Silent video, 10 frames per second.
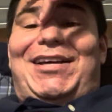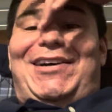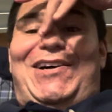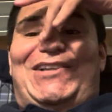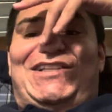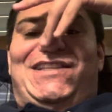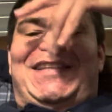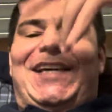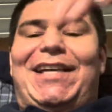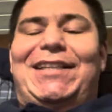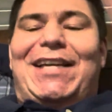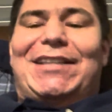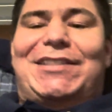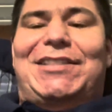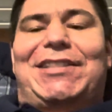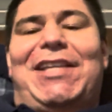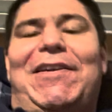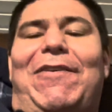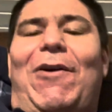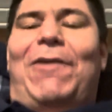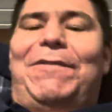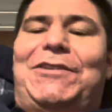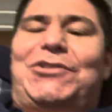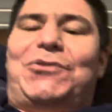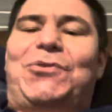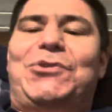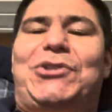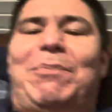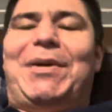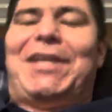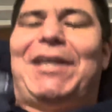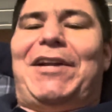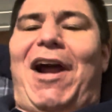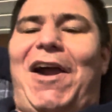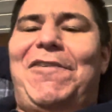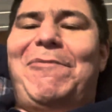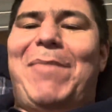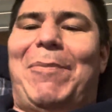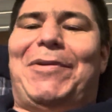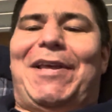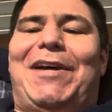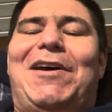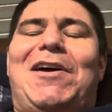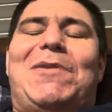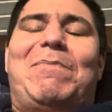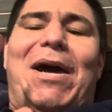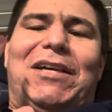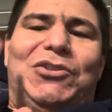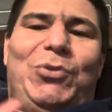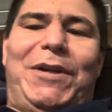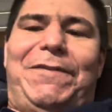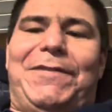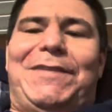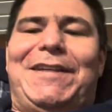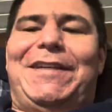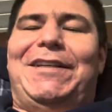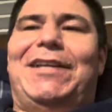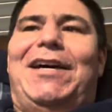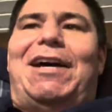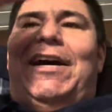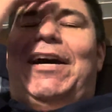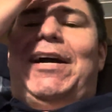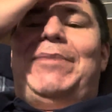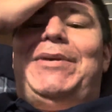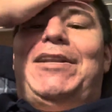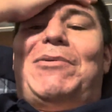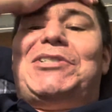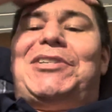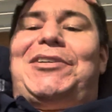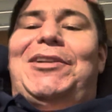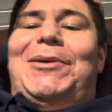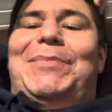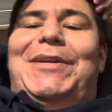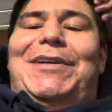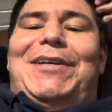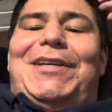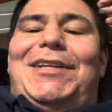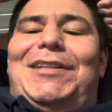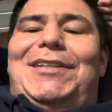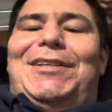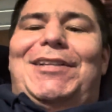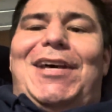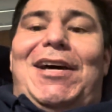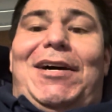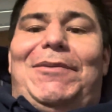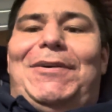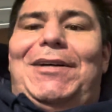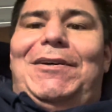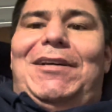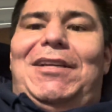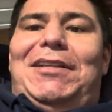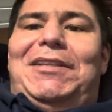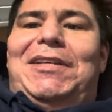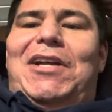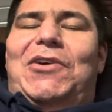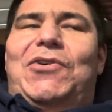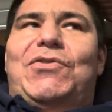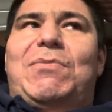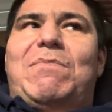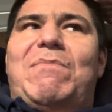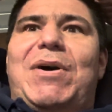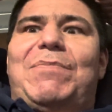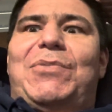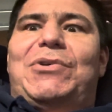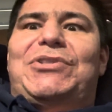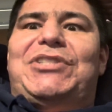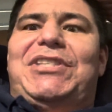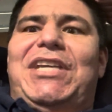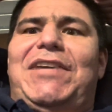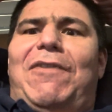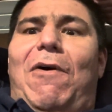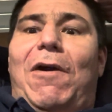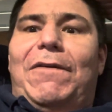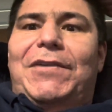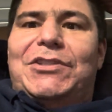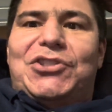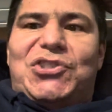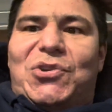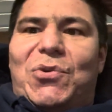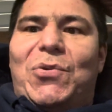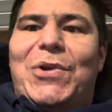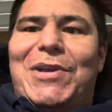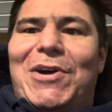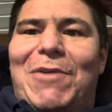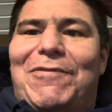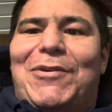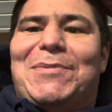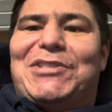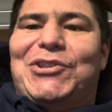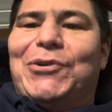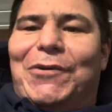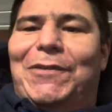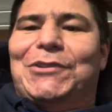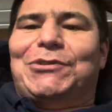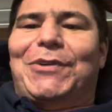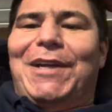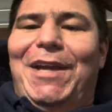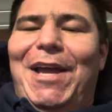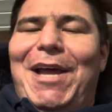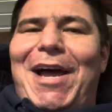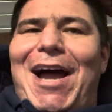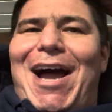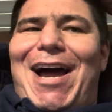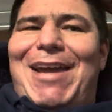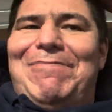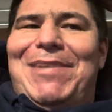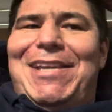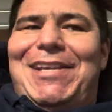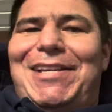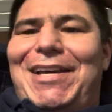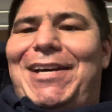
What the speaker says: on the day that Steve Harvey screws up again, I remember that back in 2015. I was in Colombia, and then I could remember Steve Harvey screwing up for Miss Universe, right? I mean,